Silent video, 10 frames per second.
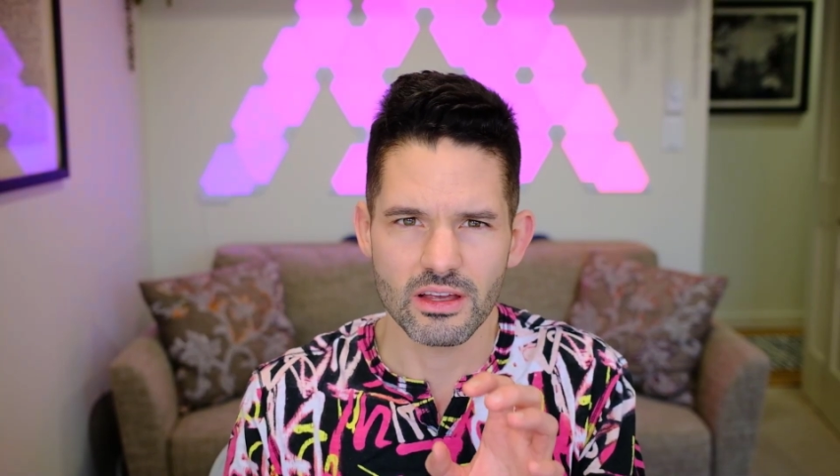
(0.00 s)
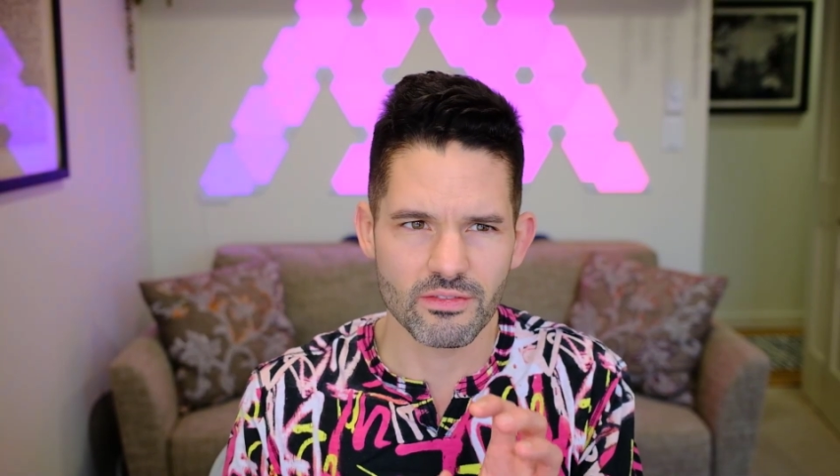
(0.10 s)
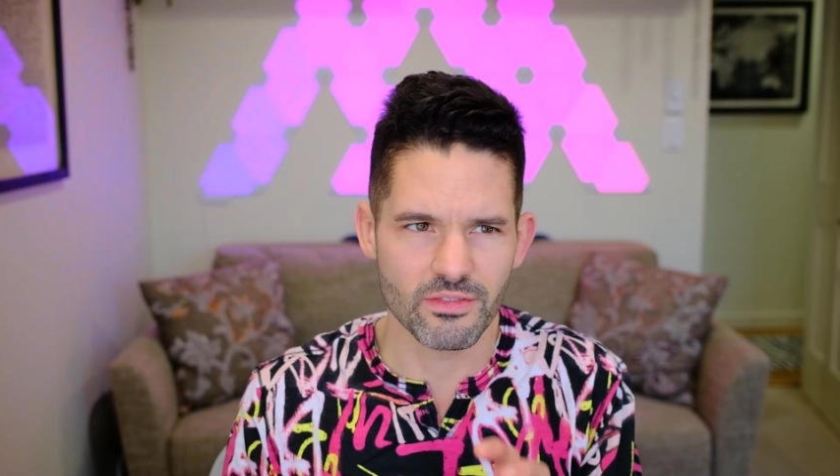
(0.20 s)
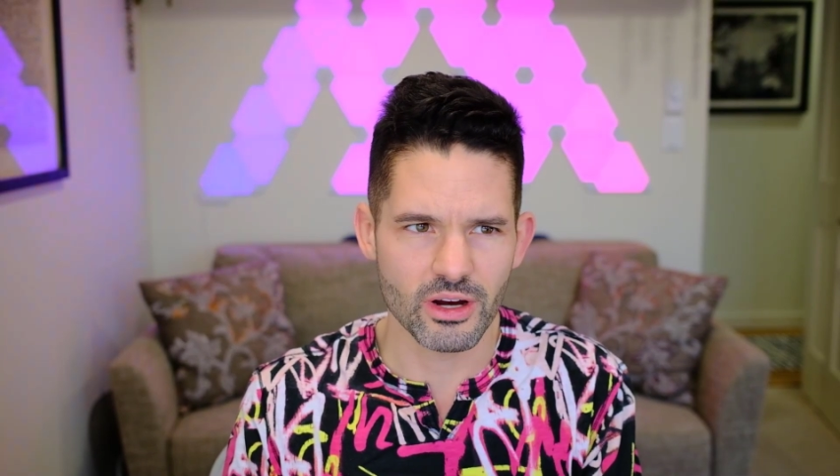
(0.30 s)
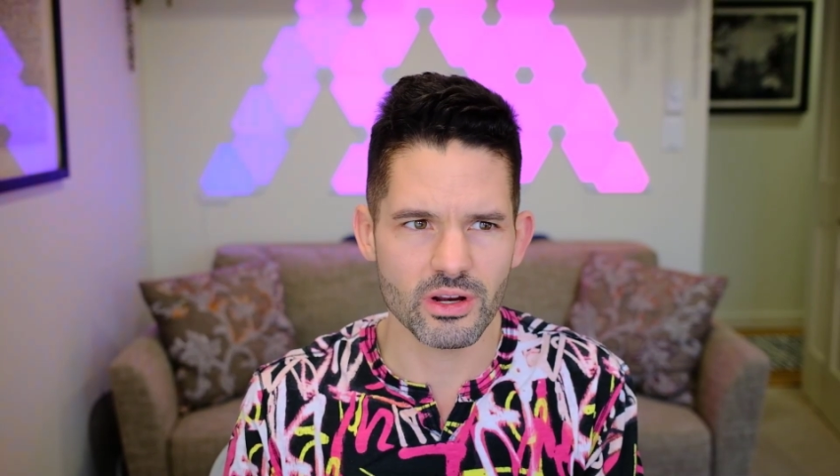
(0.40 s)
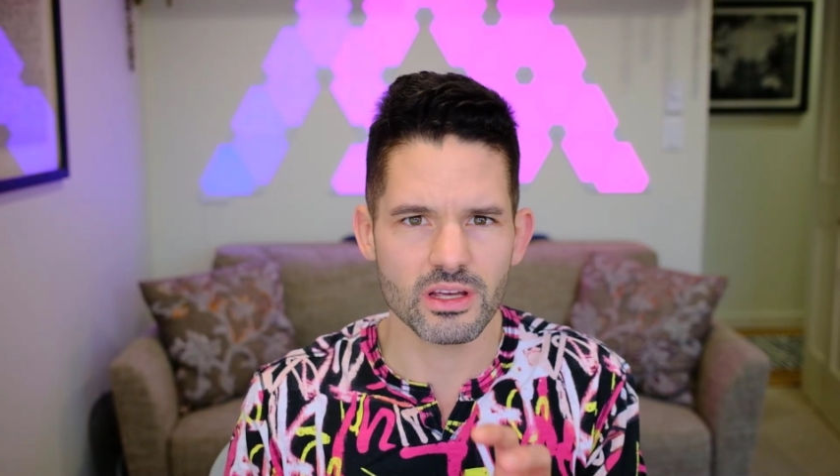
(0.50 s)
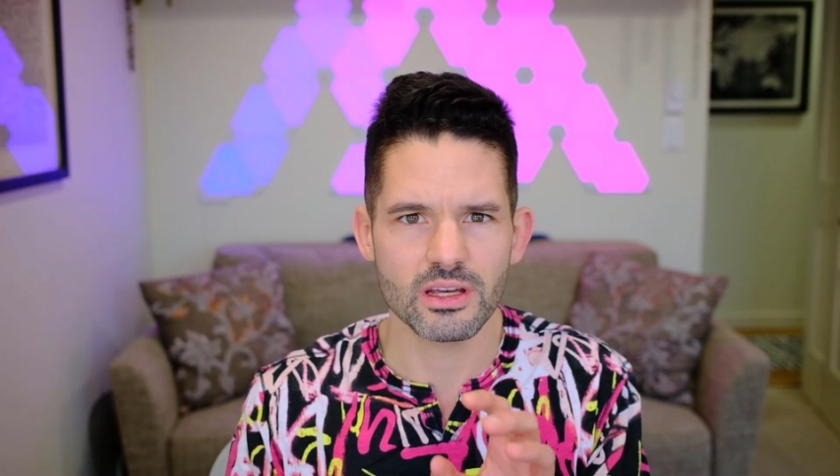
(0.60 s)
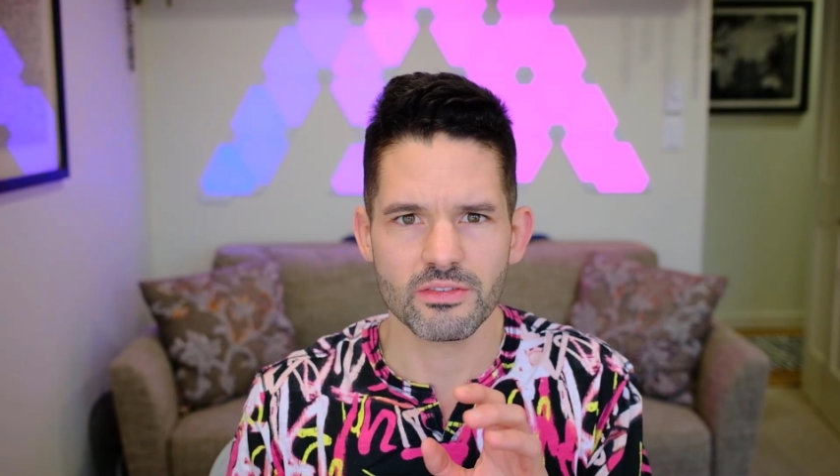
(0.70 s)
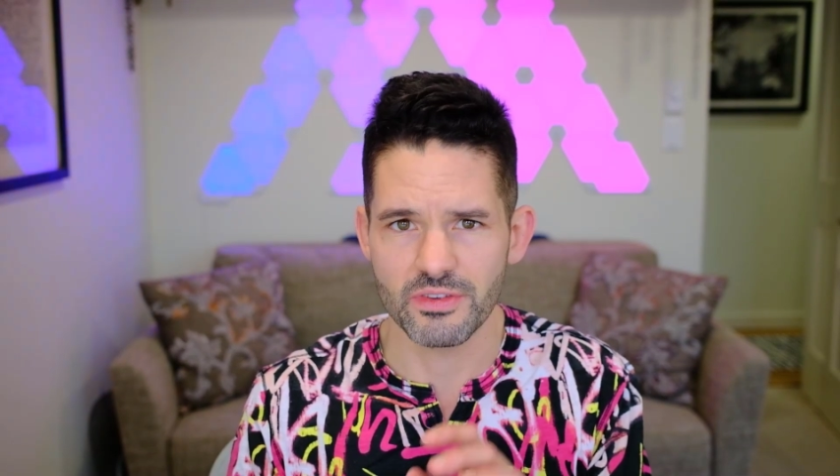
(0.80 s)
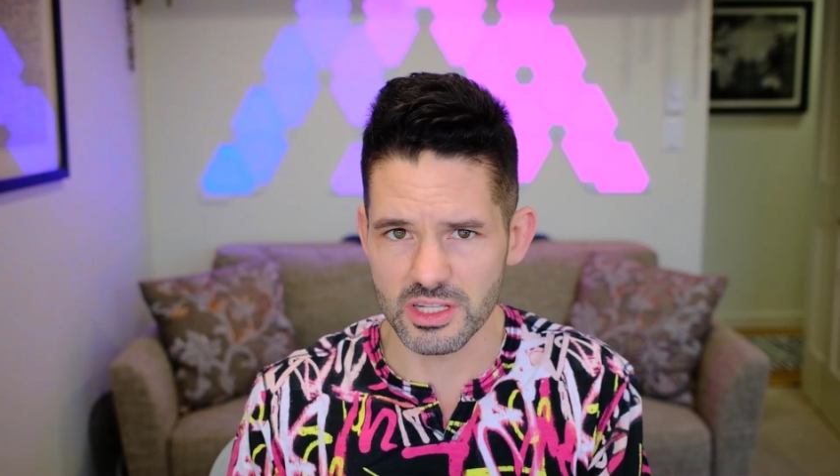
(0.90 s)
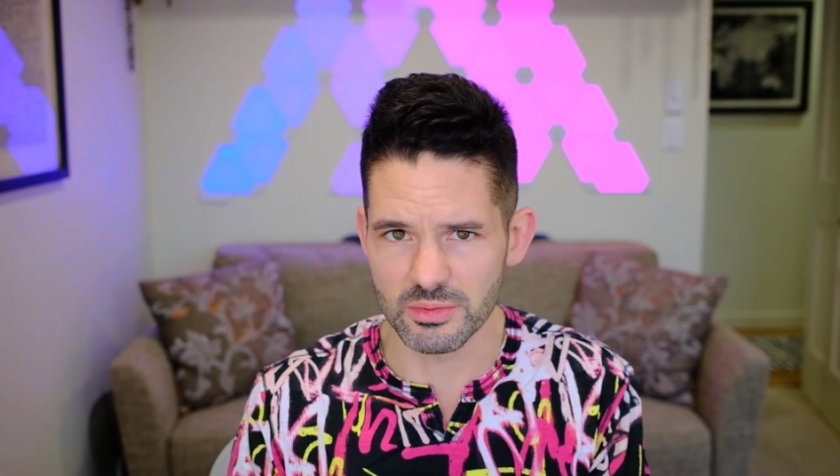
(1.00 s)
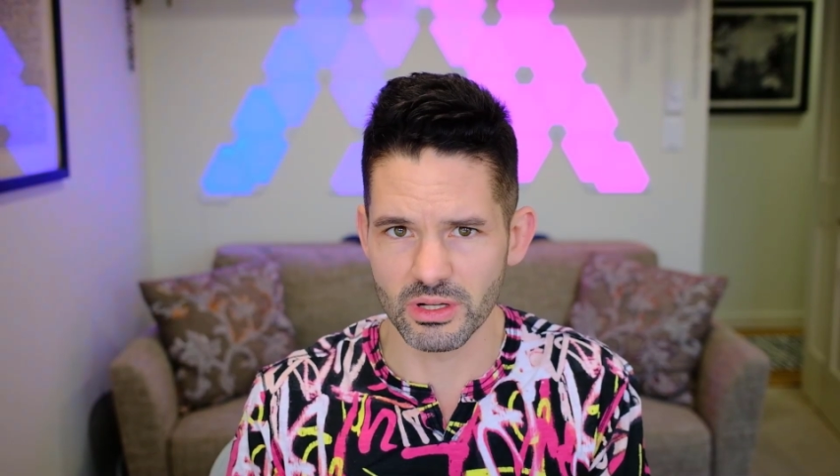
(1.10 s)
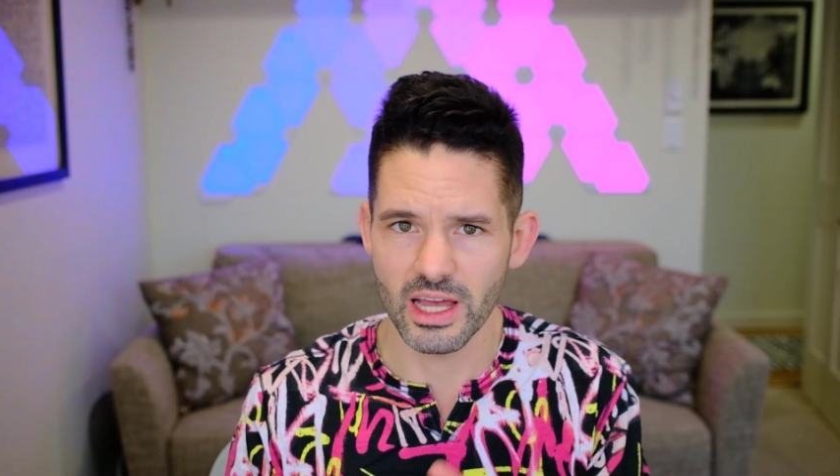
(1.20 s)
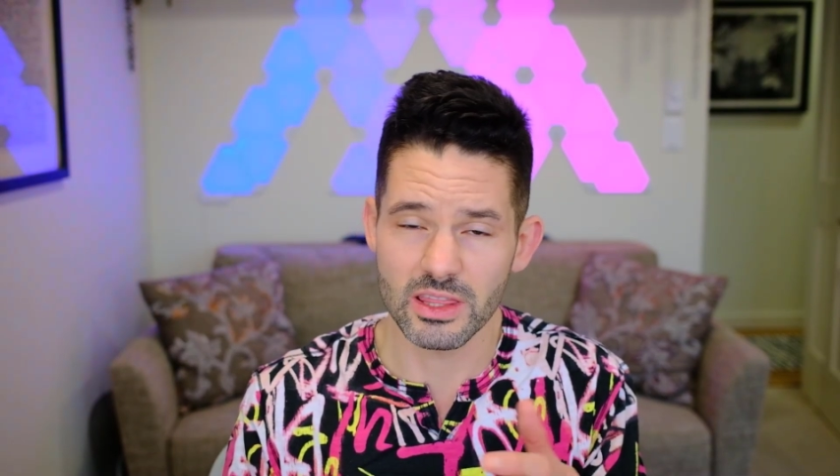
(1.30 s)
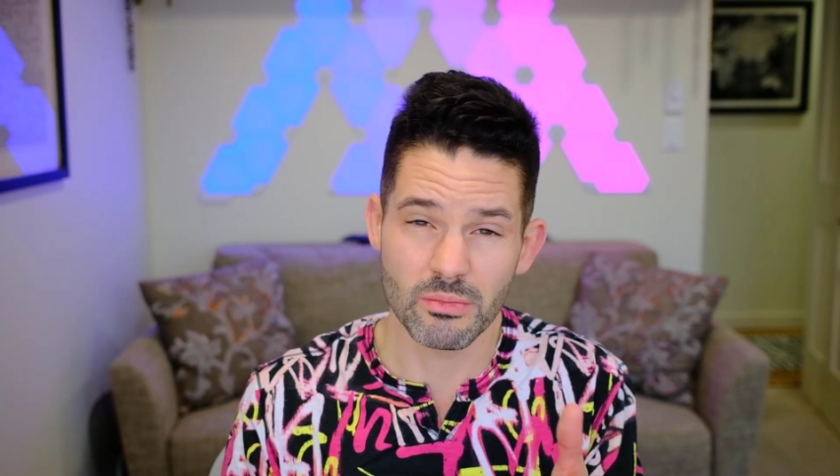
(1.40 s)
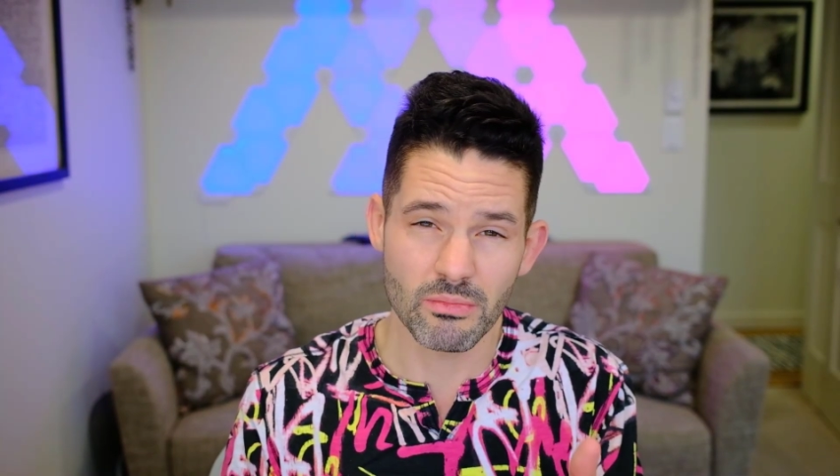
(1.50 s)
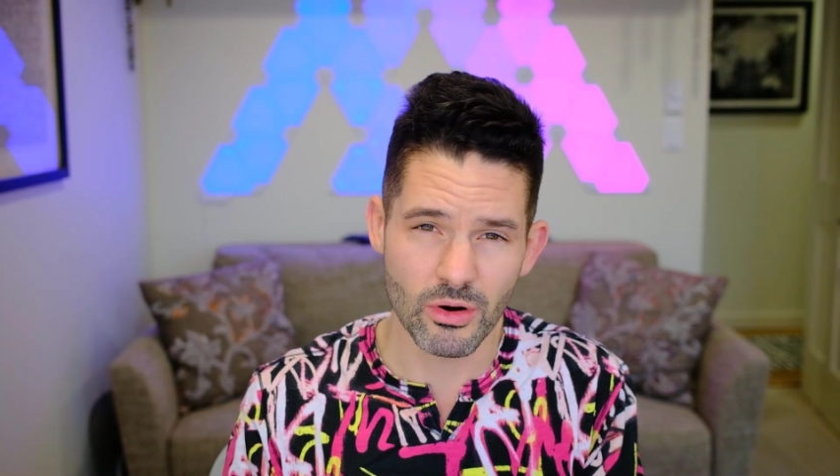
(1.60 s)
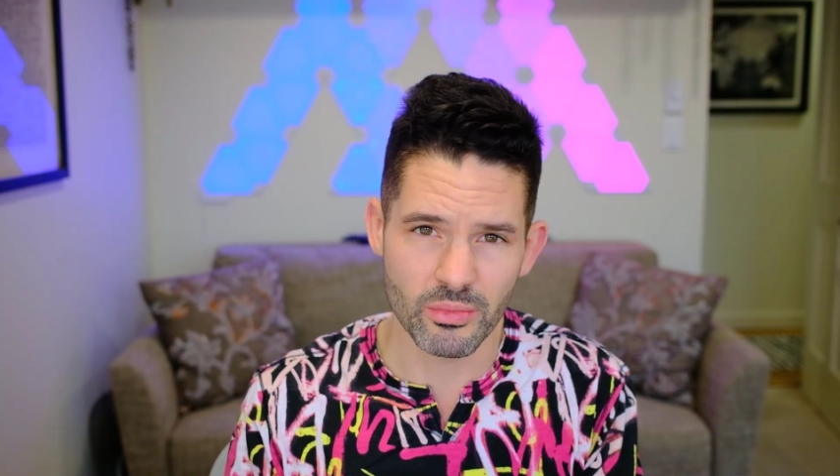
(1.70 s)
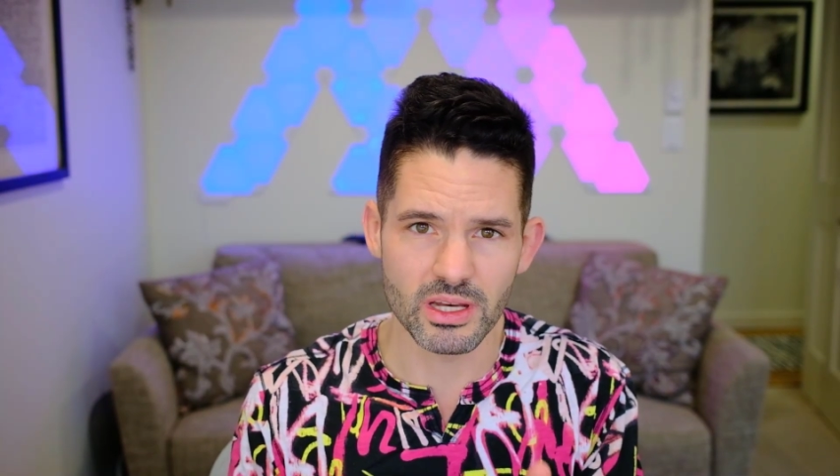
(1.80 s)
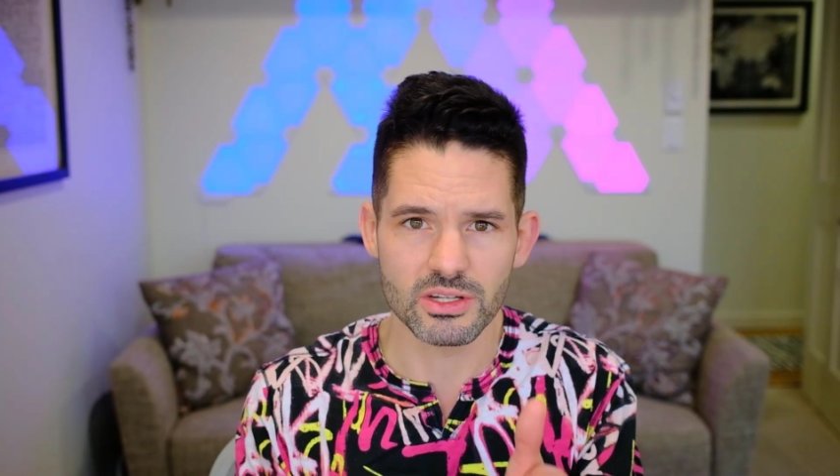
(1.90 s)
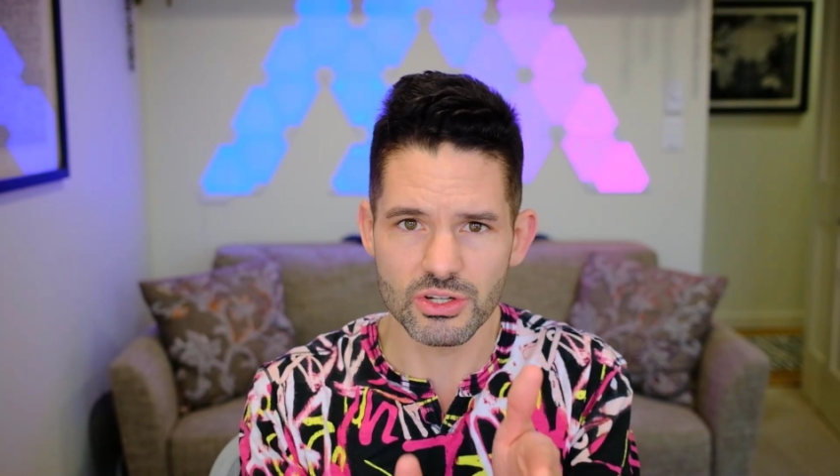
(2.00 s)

very feasible at the moment to